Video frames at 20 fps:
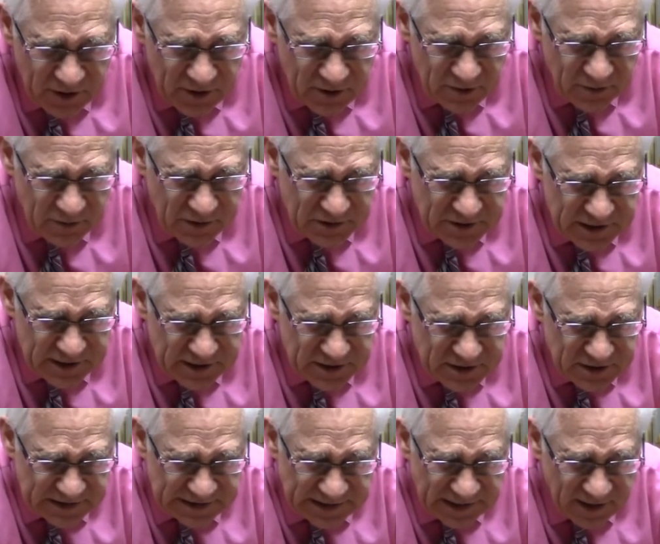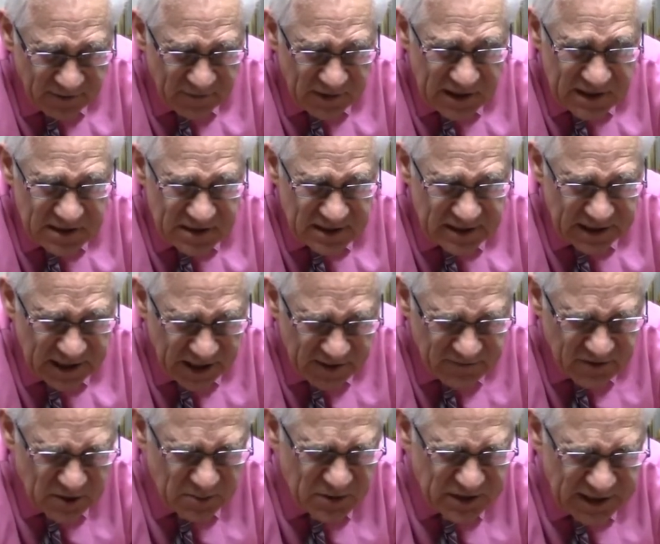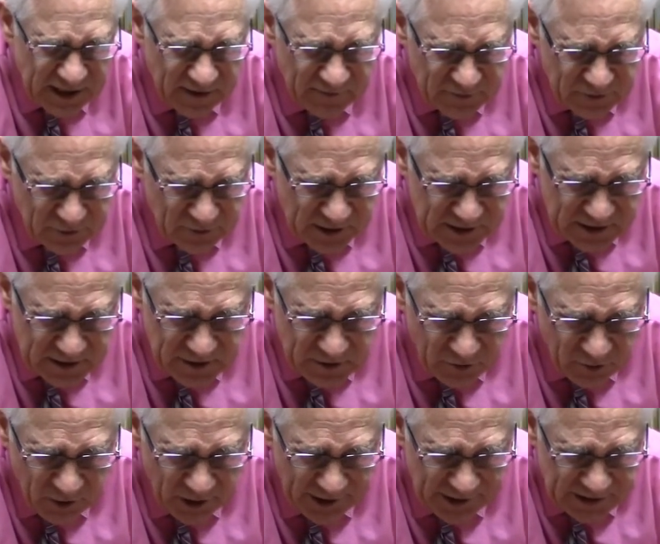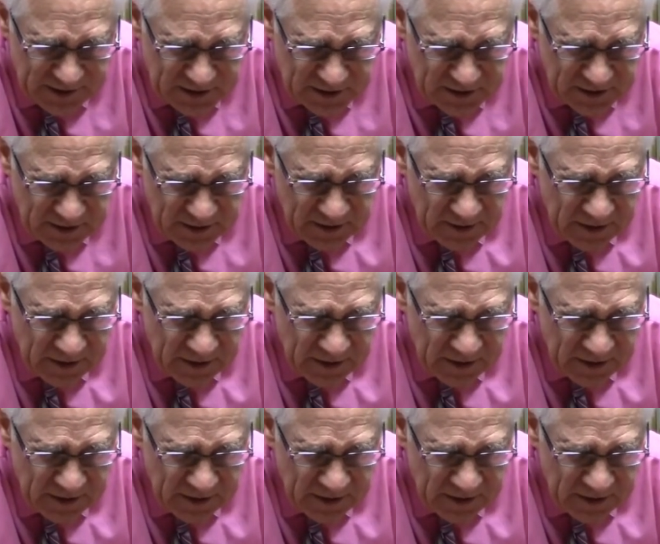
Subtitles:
who continues to love us and gives himself to us in Christ.